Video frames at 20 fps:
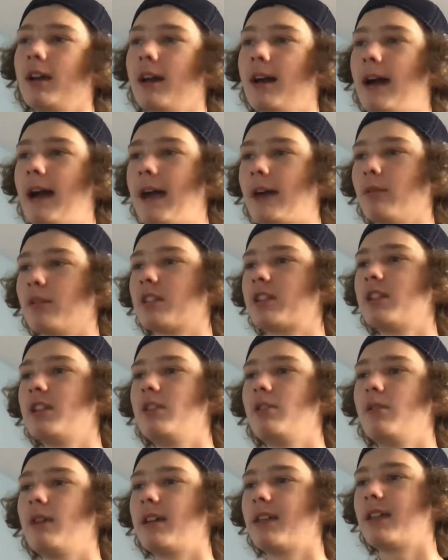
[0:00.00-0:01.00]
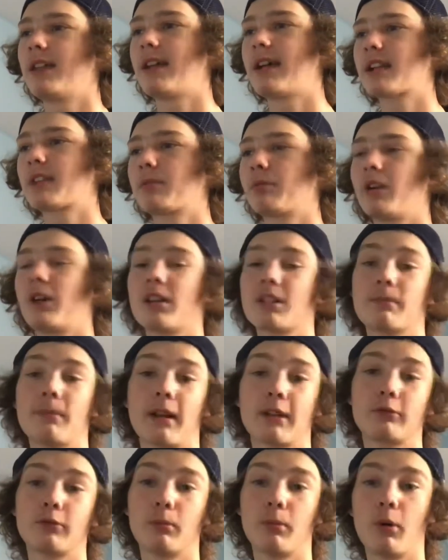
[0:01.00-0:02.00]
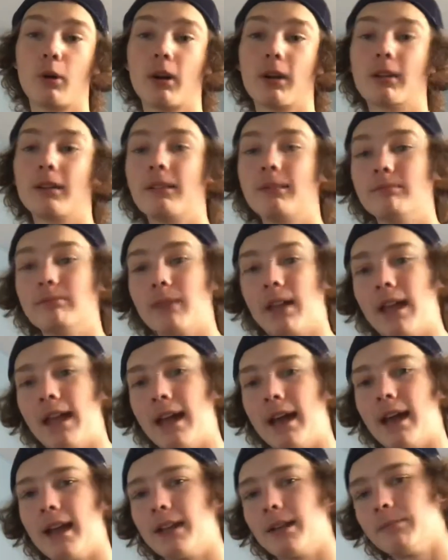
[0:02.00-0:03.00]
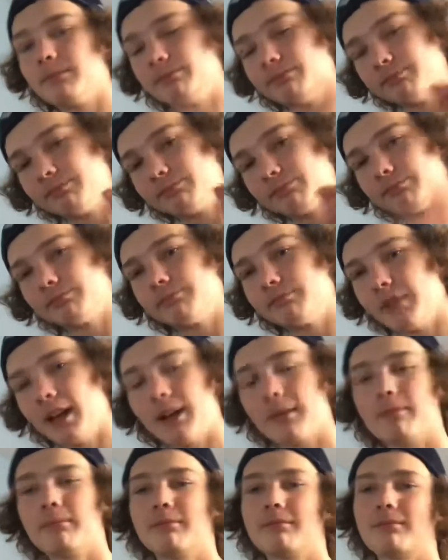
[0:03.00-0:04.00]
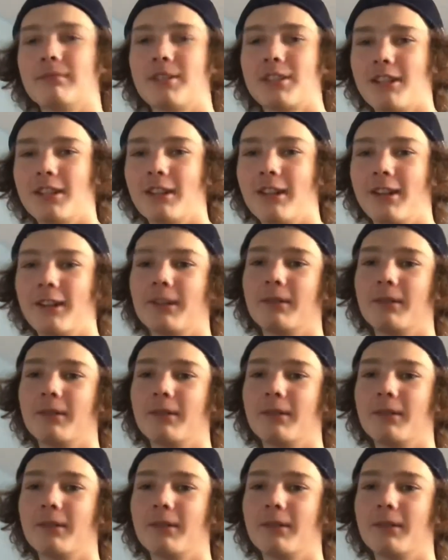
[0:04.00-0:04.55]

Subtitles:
I will see you in the next prospect report, and yeah, see you later.